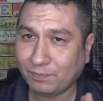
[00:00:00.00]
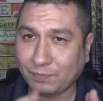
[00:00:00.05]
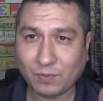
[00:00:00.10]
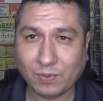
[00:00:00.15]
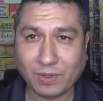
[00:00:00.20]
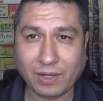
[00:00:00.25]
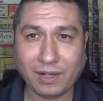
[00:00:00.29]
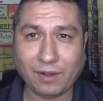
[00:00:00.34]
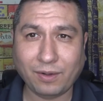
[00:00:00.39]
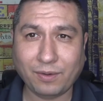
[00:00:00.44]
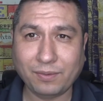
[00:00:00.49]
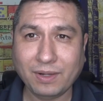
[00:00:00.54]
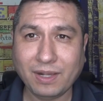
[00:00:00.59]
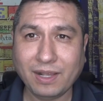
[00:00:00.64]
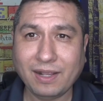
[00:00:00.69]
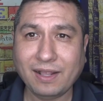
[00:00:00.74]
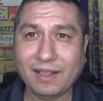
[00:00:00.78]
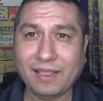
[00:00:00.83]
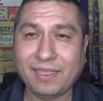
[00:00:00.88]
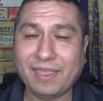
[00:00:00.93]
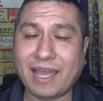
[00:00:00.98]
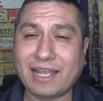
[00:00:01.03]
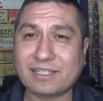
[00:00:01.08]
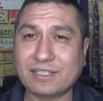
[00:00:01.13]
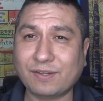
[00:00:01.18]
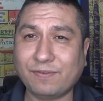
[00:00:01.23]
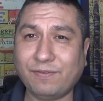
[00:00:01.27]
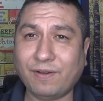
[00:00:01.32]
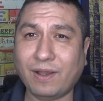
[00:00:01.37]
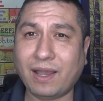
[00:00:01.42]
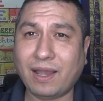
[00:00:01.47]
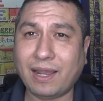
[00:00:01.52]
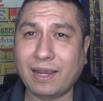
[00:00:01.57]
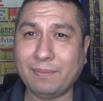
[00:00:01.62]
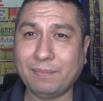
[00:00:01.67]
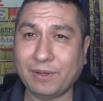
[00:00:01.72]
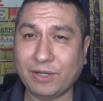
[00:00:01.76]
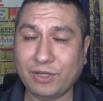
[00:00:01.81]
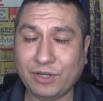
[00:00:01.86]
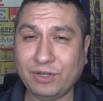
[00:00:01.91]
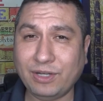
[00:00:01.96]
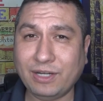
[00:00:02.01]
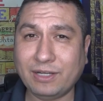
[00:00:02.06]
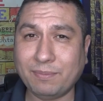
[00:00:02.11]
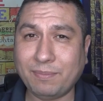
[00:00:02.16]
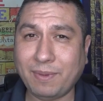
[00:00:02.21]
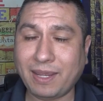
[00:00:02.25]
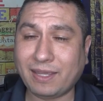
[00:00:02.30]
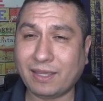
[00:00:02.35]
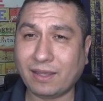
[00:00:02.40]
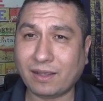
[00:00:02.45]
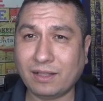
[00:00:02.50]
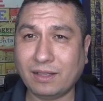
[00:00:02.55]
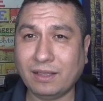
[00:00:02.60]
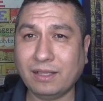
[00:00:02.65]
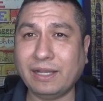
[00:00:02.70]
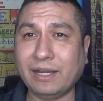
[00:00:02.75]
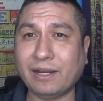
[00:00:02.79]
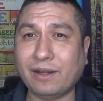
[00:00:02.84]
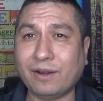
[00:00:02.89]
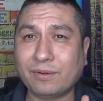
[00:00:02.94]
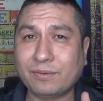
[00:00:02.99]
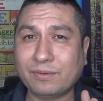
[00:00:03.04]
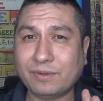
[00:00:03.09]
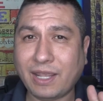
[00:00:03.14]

Well, that's fine, but you need to make it clear